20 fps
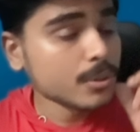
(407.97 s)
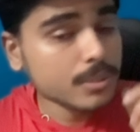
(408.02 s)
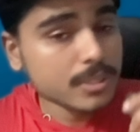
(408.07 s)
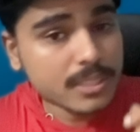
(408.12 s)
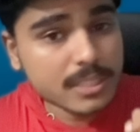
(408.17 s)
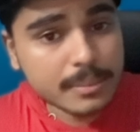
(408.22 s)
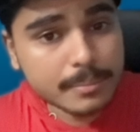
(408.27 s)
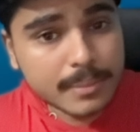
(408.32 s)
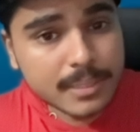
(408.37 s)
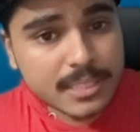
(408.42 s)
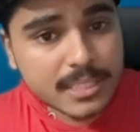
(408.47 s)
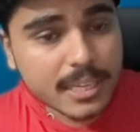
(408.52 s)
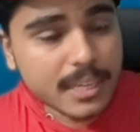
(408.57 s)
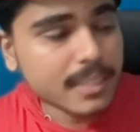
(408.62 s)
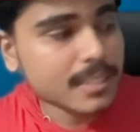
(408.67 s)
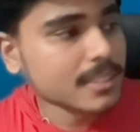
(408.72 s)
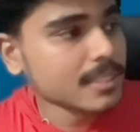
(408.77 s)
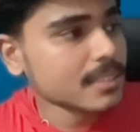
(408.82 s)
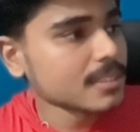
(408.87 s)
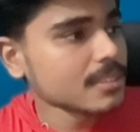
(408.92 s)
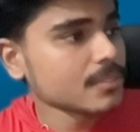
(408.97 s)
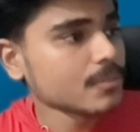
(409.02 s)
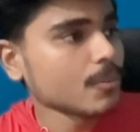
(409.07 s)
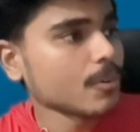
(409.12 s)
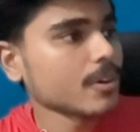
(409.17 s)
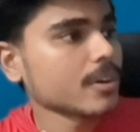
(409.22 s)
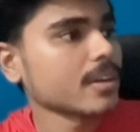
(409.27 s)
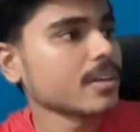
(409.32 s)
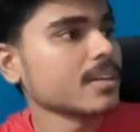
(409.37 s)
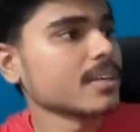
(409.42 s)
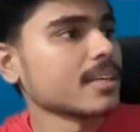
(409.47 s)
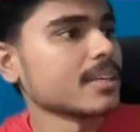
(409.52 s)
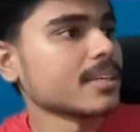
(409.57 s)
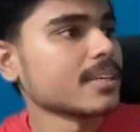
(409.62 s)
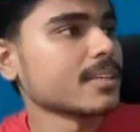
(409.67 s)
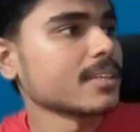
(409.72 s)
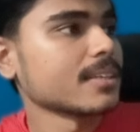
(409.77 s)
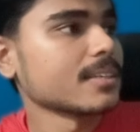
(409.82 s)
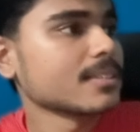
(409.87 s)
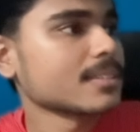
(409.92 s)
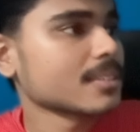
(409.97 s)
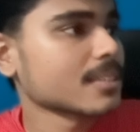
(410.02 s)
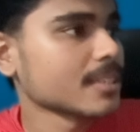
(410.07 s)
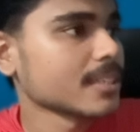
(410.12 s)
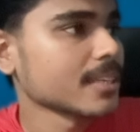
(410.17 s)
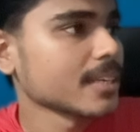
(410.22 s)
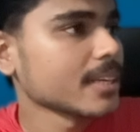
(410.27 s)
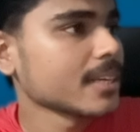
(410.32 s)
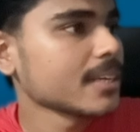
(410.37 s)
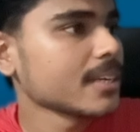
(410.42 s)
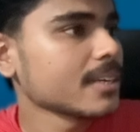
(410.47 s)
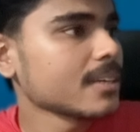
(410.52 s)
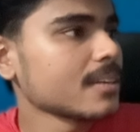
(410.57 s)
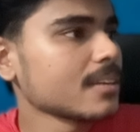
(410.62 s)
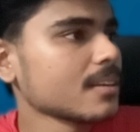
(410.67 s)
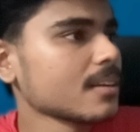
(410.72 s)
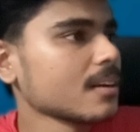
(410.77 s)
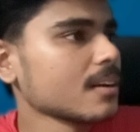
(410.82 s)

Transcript: this image, and this is what it is created.